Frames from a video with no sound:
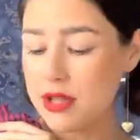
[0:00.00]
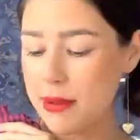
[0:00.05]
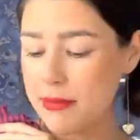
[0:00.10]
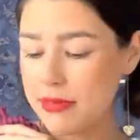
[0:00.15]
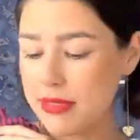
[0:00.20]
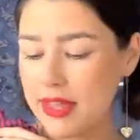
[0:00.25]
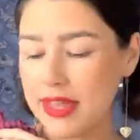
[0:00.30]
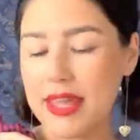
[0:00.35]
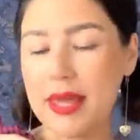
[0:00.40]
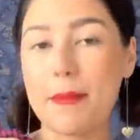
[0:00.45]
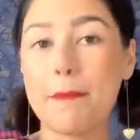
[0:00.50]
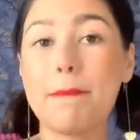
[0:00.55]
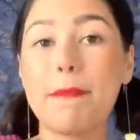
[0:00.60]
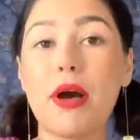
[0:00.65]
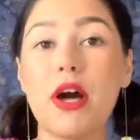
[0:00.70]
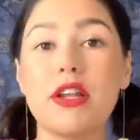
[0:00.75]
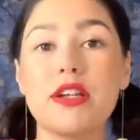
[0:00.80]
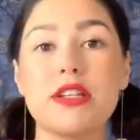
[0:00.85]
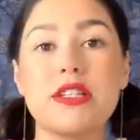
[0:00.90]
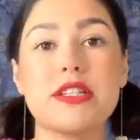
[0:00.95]
I'm thinking
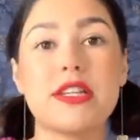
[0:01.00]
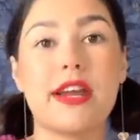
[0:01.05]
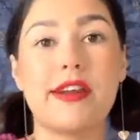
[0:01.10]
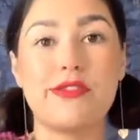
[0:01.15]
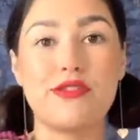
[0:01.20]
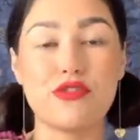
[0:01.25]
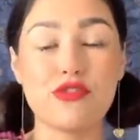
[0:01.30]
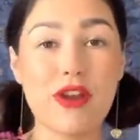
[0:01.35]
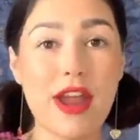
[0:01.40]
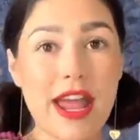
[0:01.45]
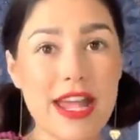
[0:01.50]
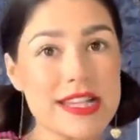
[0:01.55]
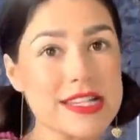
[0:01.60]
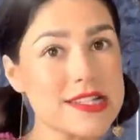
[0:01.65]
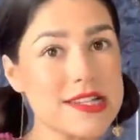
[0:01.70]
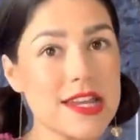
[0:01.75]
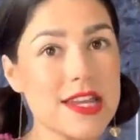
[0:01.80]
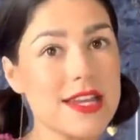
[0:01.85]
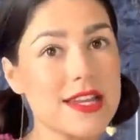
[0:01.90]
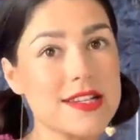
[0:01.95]
button down
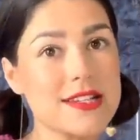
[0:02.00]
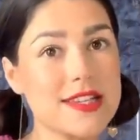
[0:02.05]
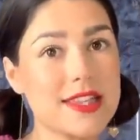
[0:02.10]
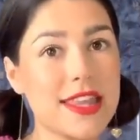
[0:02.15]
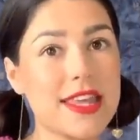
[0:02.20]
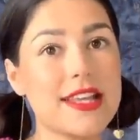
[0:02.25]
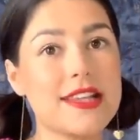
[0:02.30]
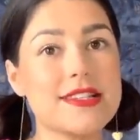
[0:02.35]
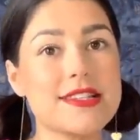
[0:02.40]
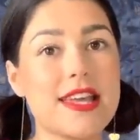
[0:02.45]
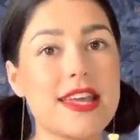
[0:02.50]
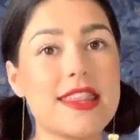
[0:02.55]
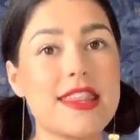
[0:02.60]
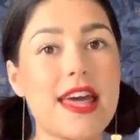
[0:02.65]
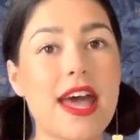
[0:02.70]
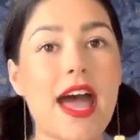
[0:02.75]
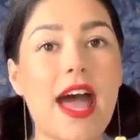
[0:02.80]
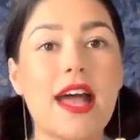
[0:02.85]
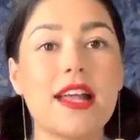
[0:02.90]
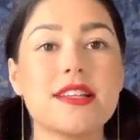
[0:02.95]
dresses, things like
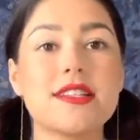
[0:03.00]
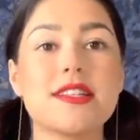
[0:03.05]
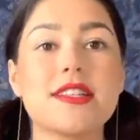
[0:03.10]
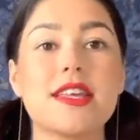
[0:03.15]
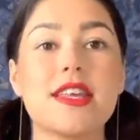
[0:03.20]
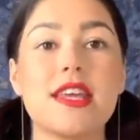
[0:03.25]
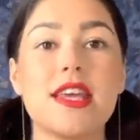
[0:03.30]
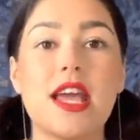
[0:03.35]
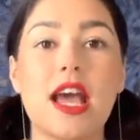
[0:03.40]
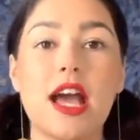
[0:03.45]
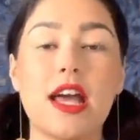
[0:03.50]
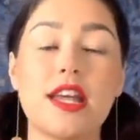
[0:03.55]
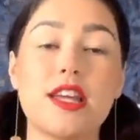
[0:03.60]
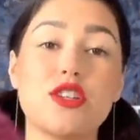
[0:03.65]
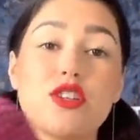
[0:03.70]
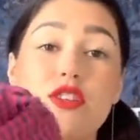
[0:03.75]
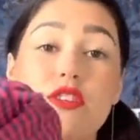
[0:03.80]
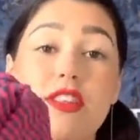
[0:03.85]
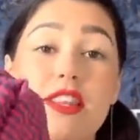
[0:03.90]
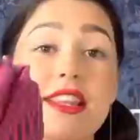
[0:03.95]
that. And I
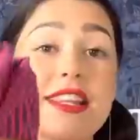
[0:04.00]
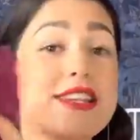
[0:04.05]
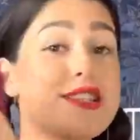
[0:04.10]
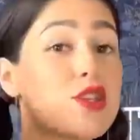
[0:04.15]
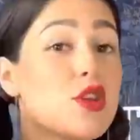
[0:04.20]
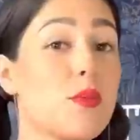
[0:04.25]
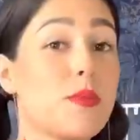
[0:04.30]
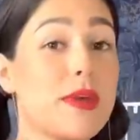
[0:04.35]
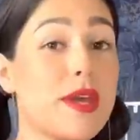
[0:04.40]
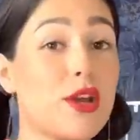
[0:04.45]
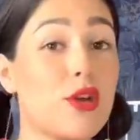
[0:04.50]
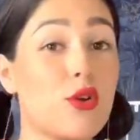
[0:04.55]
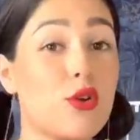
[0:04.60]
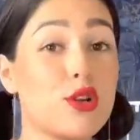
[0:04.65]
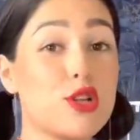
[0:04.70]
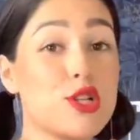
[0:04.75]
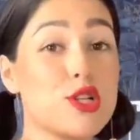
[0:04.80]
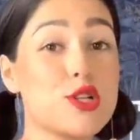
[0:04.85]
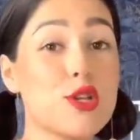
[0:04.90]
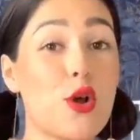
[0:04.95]
do think this could be a
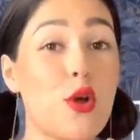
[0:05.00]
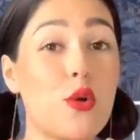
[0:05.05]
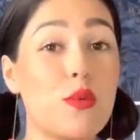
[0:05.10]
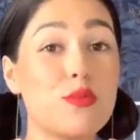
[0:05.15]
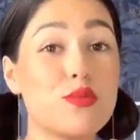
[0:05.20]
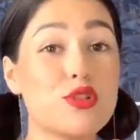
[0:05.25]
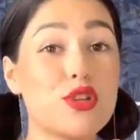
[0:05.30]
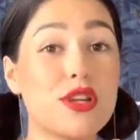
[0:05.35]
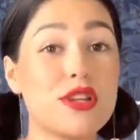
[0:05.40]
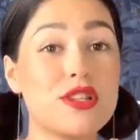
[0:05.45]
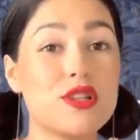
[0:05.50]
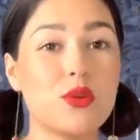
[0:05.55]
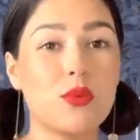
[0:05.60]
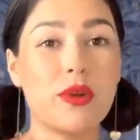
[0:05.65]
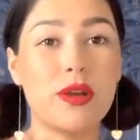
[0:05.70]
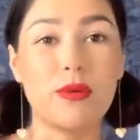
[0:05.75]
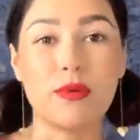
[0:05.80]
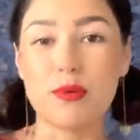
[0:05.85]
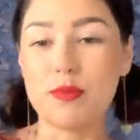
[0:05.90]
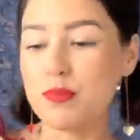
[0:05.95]
gorgeous option to
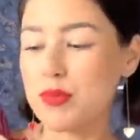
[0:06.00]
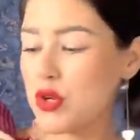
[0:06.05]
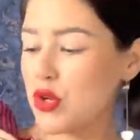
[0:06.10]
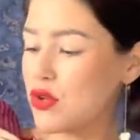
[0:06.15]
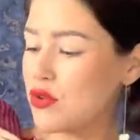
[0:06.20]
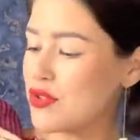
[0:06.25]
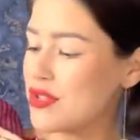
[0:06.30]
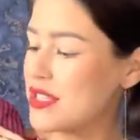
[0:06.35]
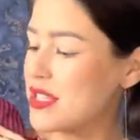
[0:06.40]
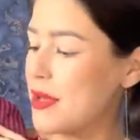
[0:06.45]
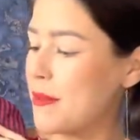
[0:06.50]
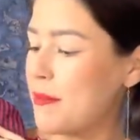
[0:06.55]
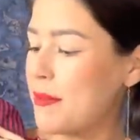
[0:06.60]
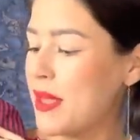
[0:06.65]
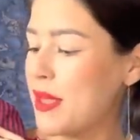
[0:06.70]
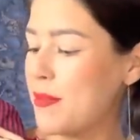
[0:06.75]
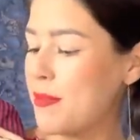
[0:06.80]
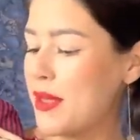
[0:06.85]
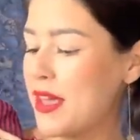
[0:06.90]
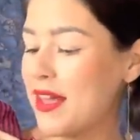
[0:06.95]
wear with boots and
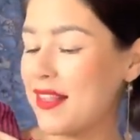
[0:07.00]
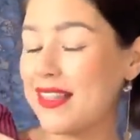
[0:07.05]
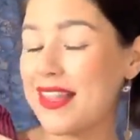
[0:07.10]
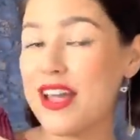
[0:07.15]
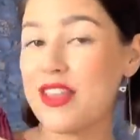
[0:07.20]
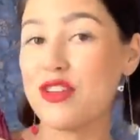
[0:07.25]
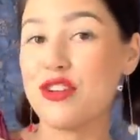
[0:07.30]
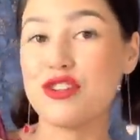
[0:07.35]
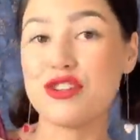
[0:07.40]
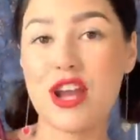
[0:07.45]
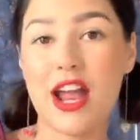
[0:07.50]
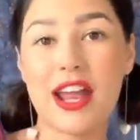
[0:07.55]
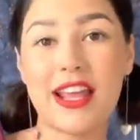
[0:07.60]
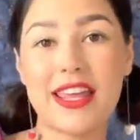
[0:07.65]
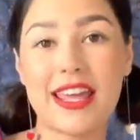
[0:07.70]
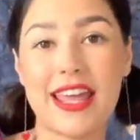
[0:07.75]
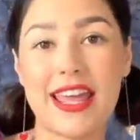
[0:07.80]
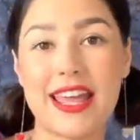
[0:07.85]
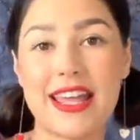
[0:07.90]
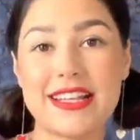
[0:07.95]
maybe a leather
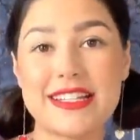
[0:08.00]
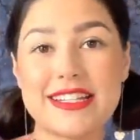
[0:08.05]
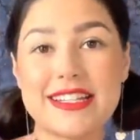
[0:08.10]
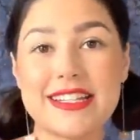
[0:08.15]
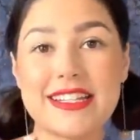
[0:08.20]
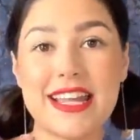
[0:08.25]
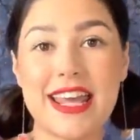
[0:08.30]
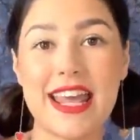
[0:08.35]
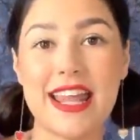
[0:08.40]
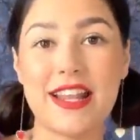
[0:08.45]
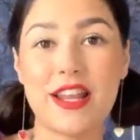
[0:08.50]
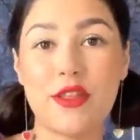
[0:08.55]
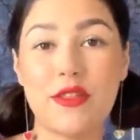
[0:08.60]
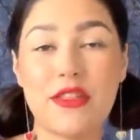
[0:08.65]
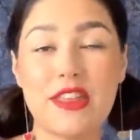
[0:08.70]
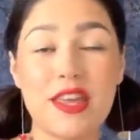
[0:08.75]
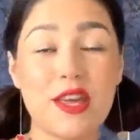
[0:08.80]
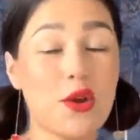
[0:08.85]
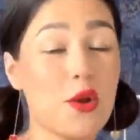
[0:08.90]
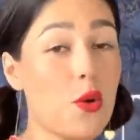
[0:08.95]
jacket in
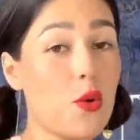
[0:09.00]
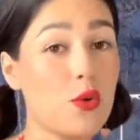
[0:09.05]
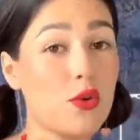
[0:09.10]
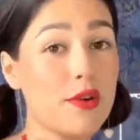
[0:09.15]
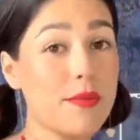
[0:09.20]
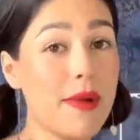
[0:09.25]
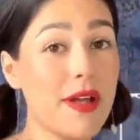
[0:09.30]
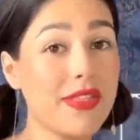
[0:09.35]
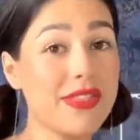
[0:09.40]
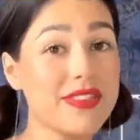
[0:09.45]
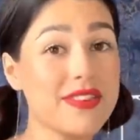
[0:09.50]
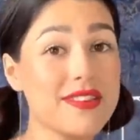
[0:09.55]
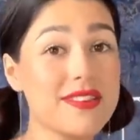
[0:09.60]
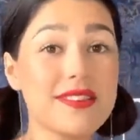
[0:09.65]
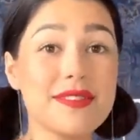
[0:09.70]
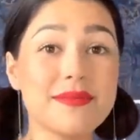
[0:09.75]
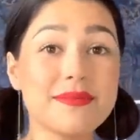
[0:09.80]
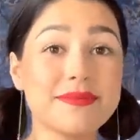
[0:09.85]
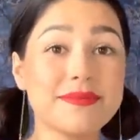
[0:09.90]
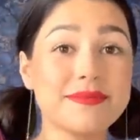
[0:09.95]
the colder
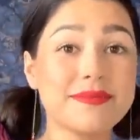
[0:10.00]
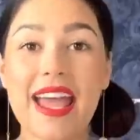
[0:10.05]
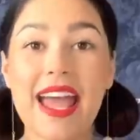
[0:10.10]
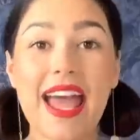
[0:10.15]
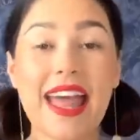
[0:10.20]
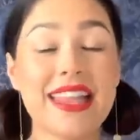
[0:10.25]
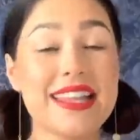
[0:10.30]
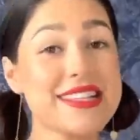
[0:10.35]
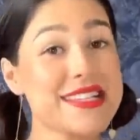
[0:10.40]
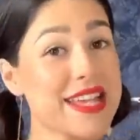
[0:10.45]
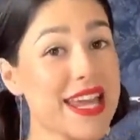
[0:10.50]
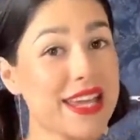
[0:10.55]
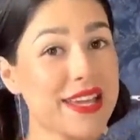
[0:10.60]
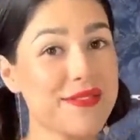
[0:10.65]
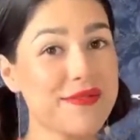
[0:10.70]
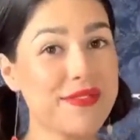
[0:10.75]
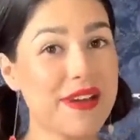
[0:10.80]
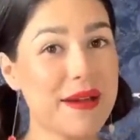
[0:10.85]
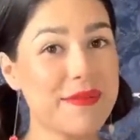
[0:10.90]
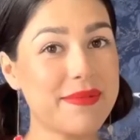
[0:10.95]
months. And the
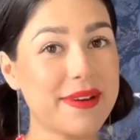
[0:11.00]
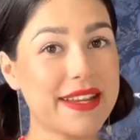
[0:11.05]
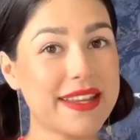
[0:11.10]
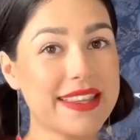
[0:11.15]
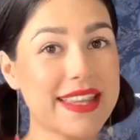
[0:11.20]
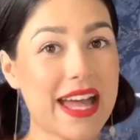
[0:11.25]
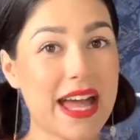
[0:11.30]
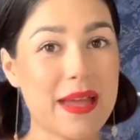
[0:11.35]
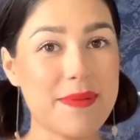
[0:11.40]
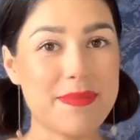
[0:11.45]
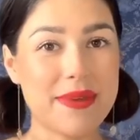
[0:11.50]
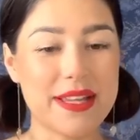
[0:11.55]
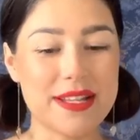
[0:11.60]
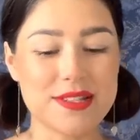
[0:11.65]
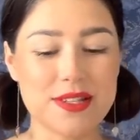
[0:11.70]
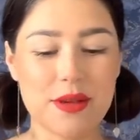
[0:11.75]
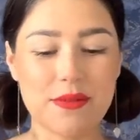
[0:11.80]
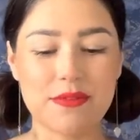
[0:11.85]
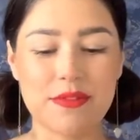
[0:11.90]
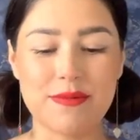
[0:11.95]
second fabric that I
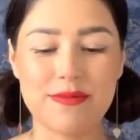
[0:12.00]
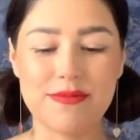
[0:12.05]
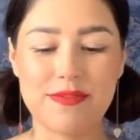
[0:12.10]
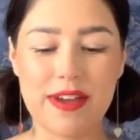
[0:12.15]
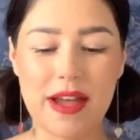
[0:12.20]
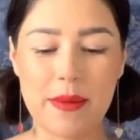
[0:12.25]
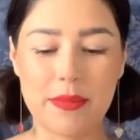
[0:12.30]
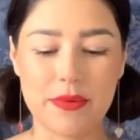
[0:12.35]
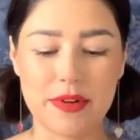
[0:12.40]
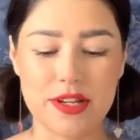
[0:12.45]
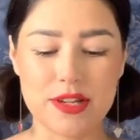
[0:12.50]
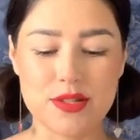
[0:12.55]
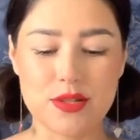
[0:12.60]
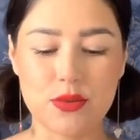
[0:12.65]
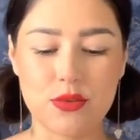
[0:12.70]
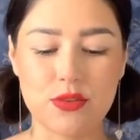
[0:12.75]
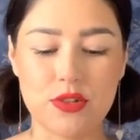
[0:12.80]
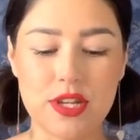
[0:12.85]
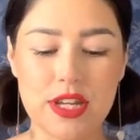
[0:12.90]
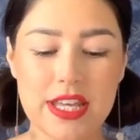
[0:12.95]
picked up from Fabric
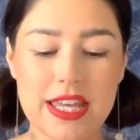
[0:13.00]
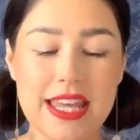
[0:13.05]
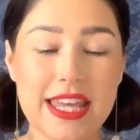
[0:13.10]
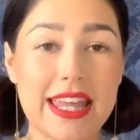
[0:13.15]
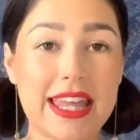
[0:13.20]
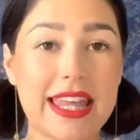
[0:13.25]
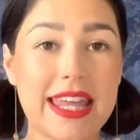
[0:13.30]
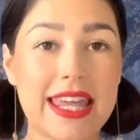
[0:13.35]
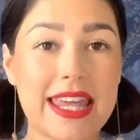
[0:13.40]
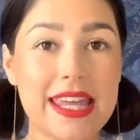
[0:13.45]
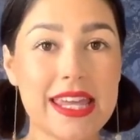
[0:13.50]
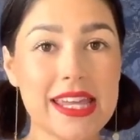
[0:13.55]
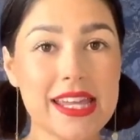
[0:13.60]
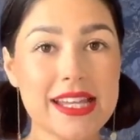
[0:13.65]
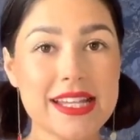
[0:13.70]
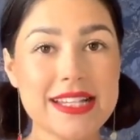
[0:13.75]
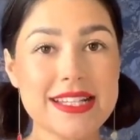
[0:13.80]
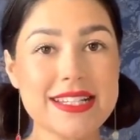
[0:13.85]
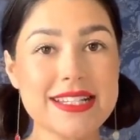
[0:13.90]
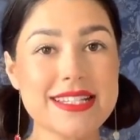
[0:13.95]
Zone
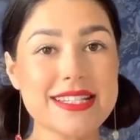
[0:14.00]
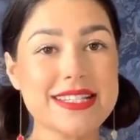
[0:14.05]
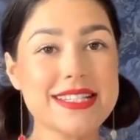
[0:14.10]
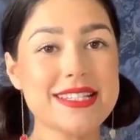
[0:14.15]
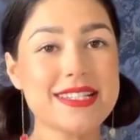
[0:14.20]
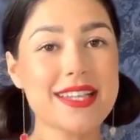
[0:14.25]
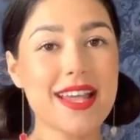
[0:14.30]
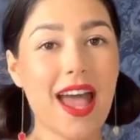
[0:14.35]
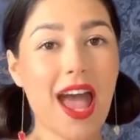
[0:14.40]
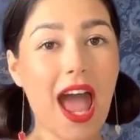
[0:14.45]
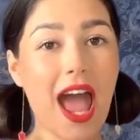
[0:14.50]
is